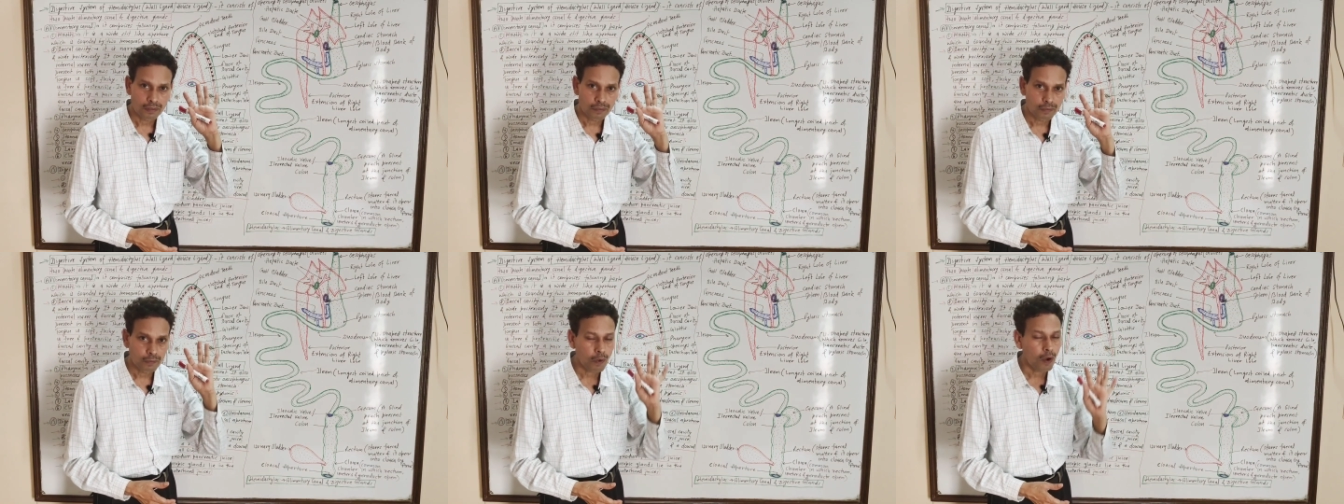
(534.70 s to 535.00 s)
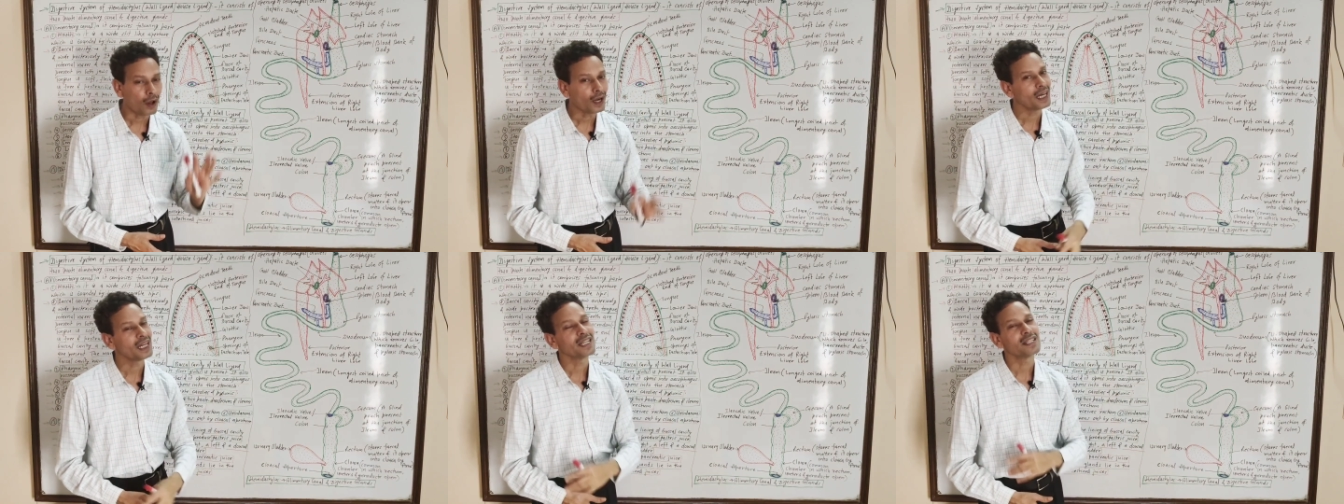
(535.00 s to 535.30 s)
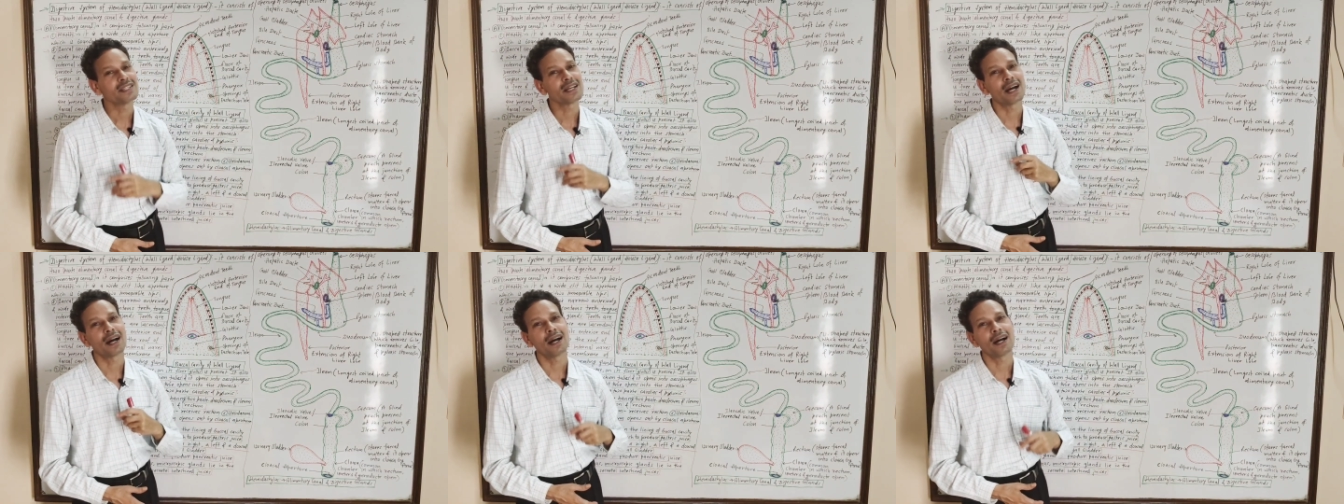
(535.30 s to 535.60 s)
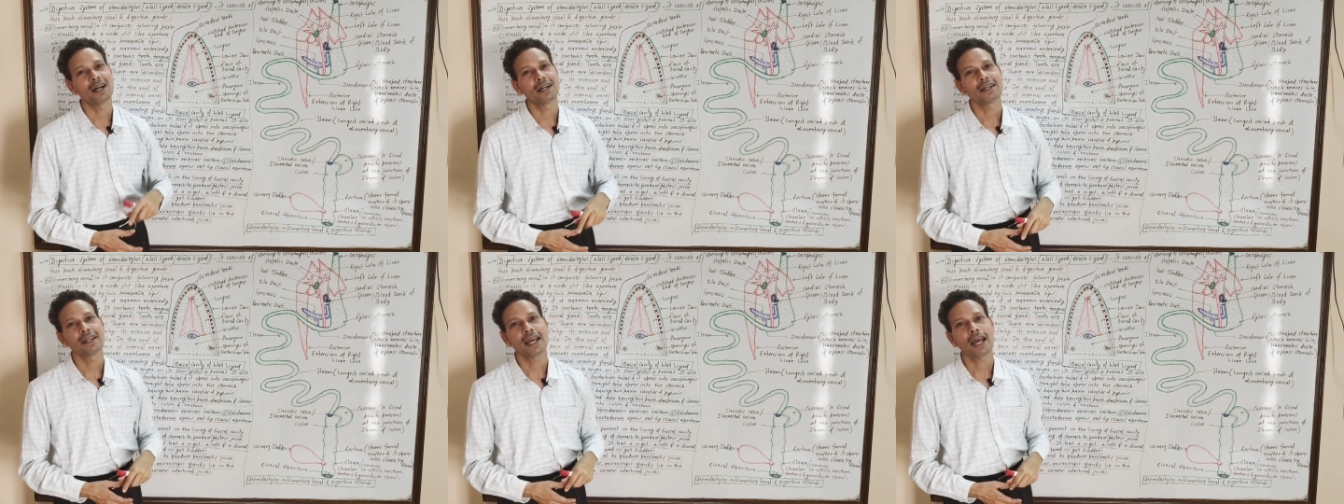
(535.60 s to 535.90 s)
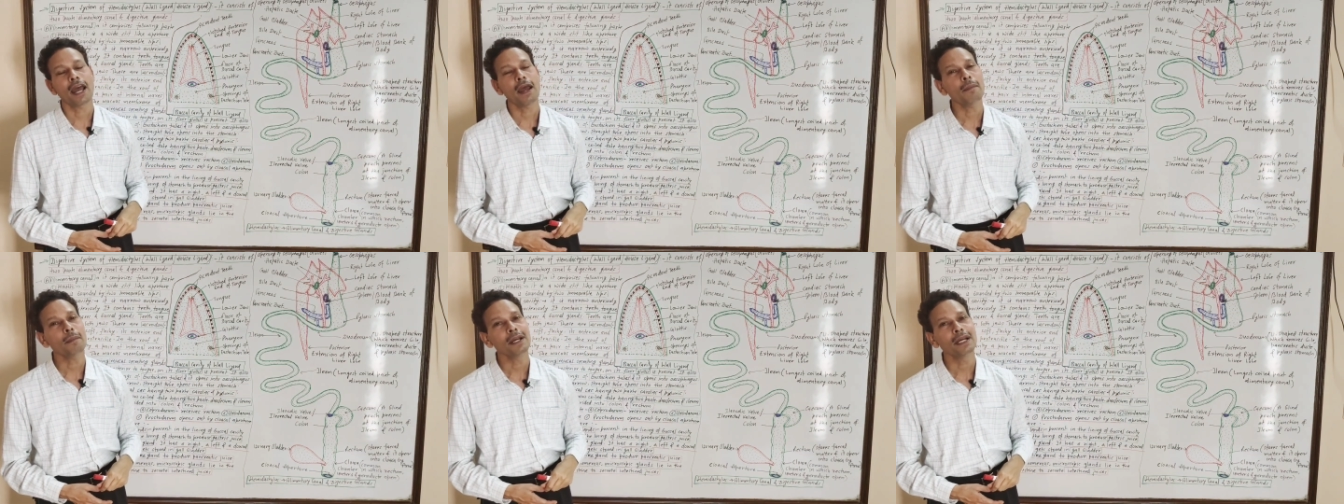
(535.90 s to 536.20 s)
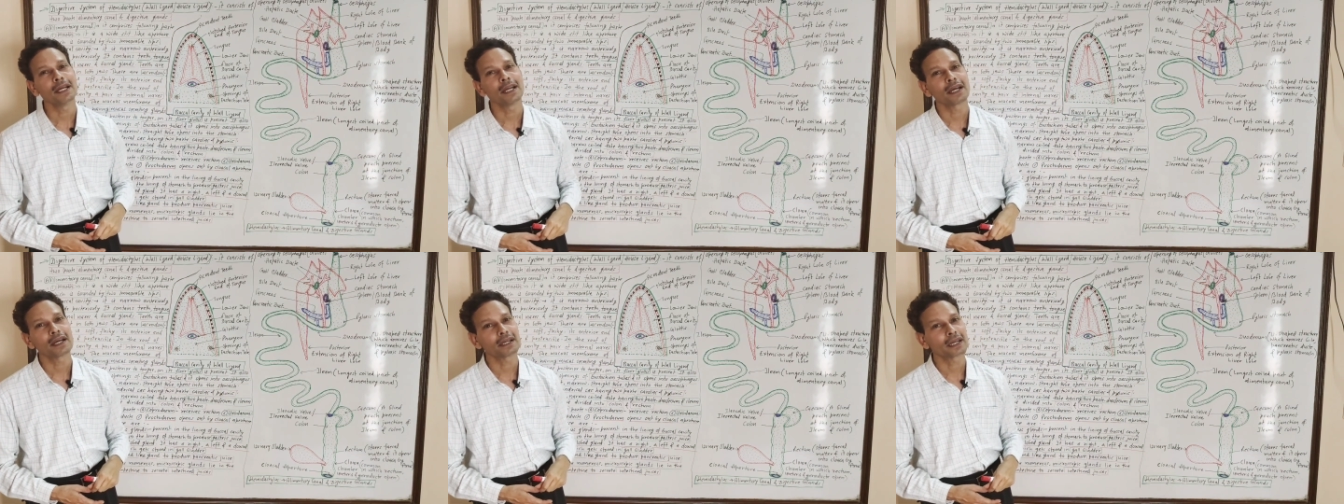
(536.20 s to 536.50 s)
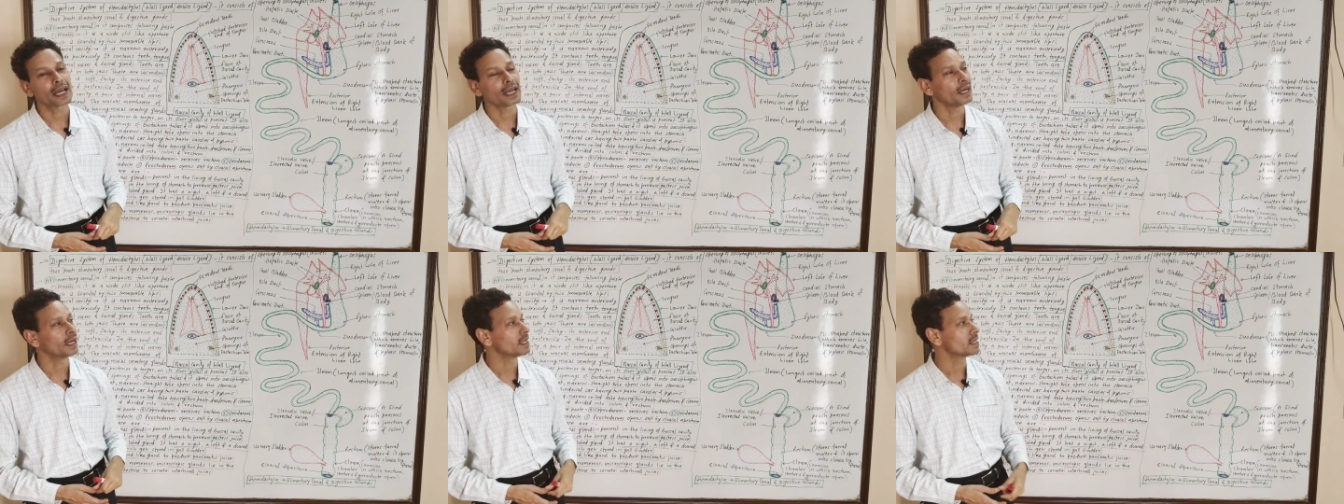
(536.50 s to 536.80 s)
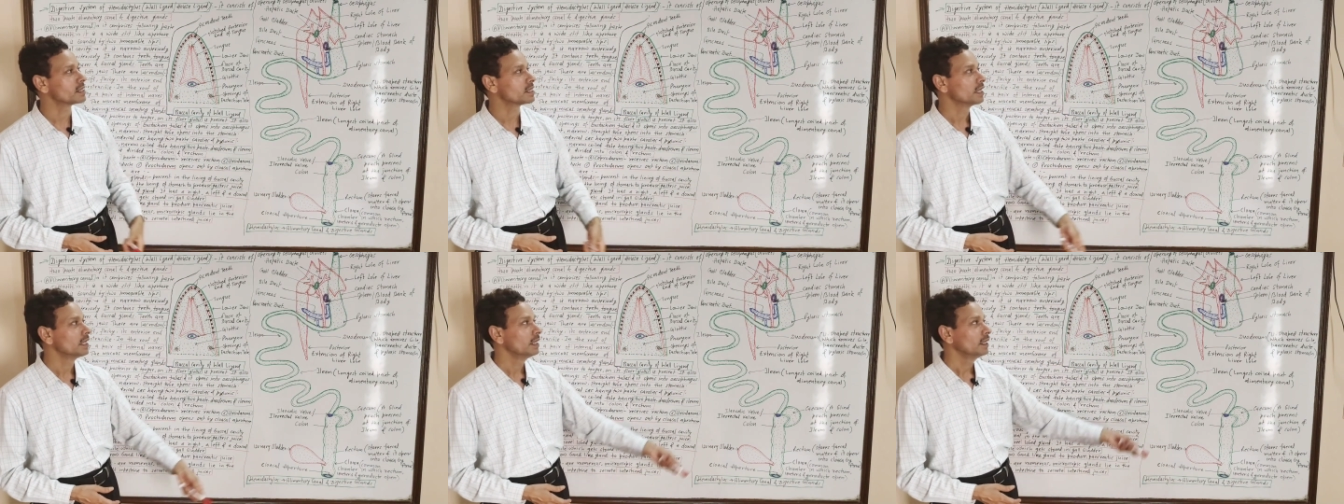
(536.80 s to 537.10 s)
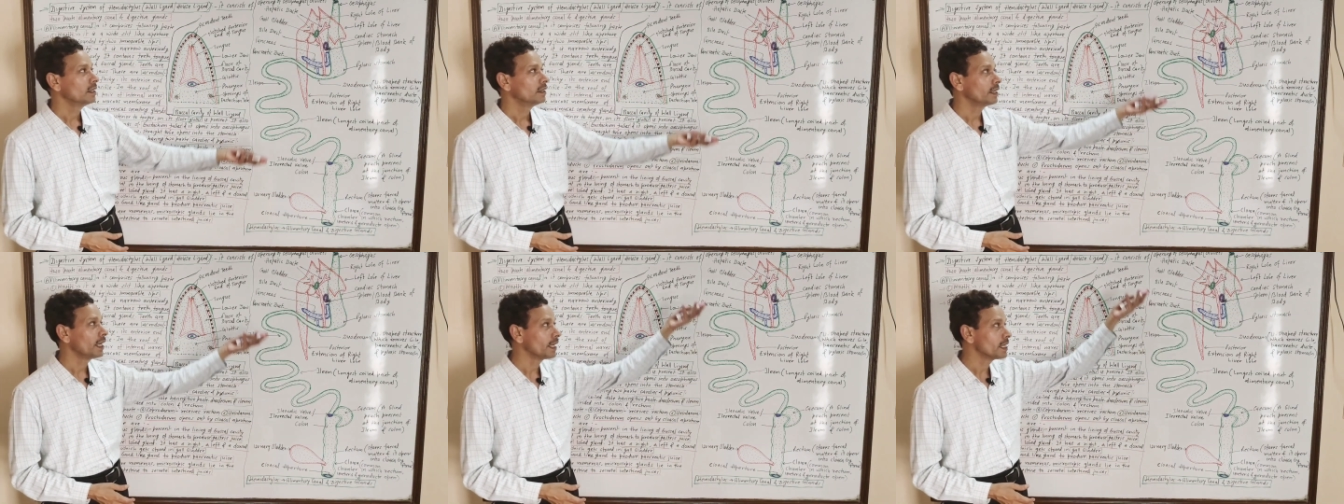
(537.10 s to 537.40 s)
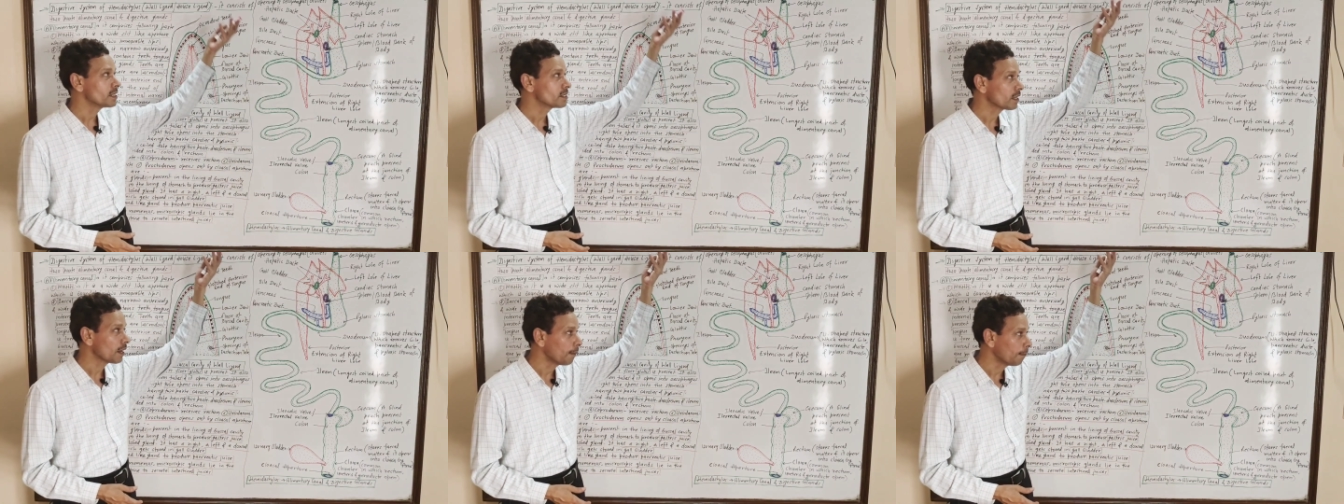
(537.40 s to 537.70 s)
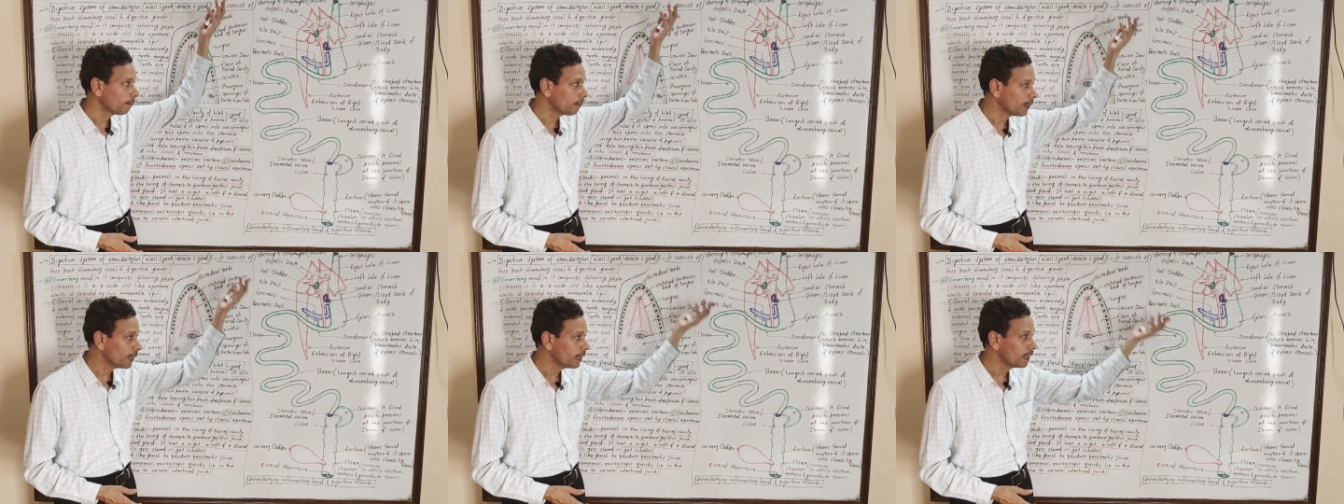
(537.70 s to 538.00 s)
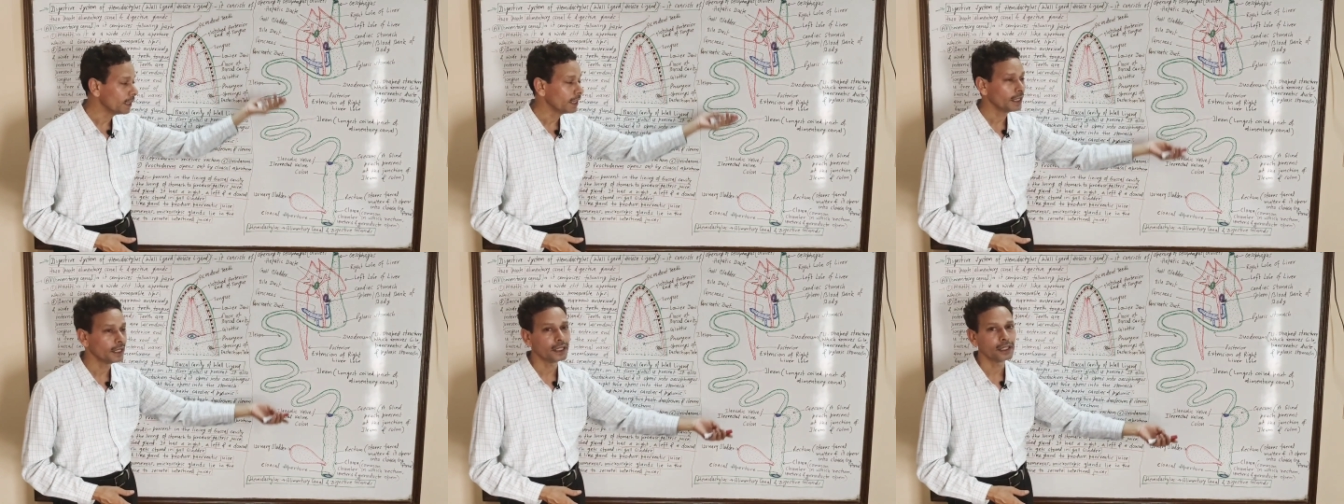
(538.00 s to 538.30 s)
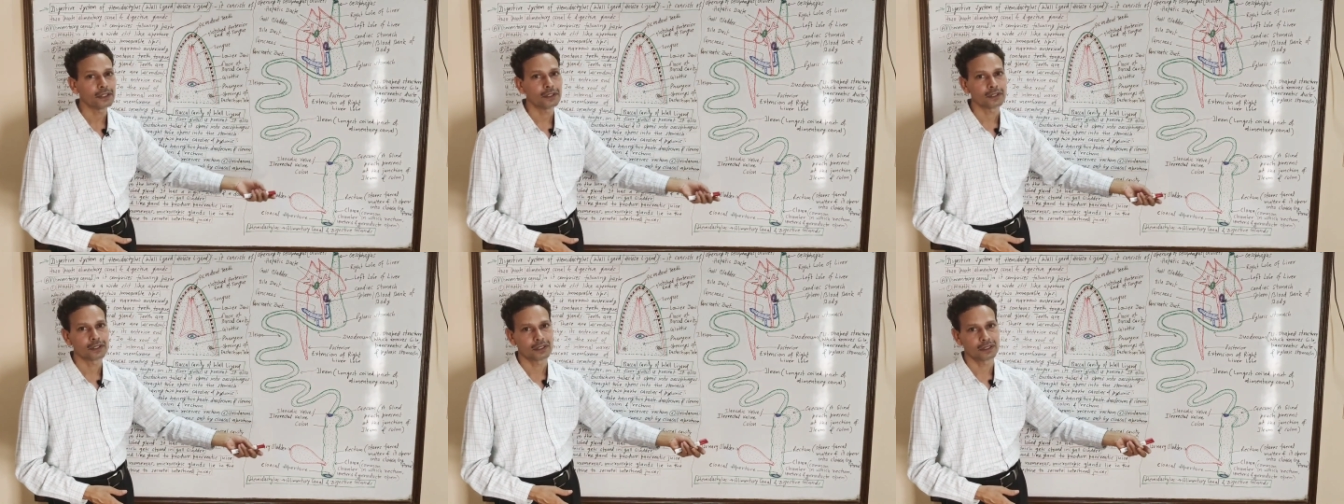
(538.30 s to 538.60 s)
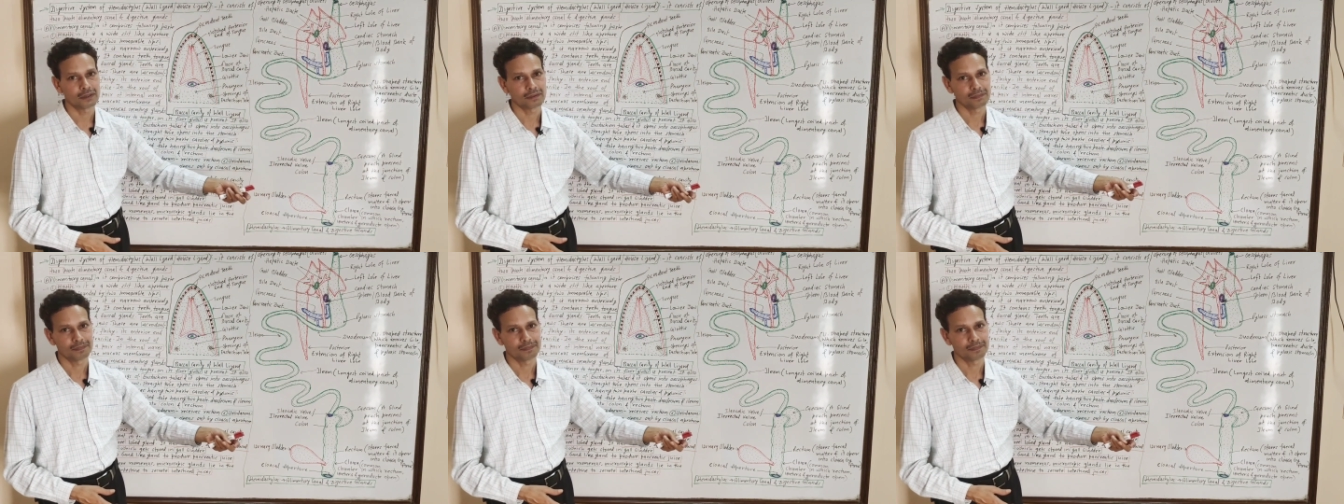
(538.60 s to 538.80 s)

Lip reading: wall lizard, Hemidactylus, that is complete.